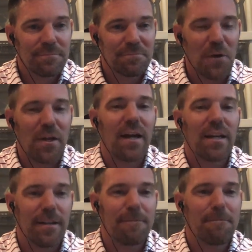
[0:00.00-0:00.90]
Okay,
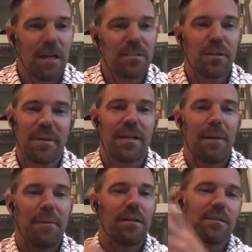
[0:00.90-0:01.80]
good. That should be
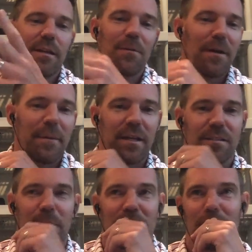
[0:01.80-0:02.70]
coming. He's going to want to
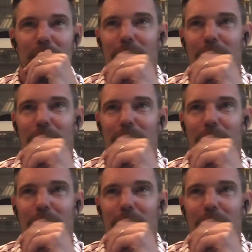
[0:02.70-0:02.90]
make it special.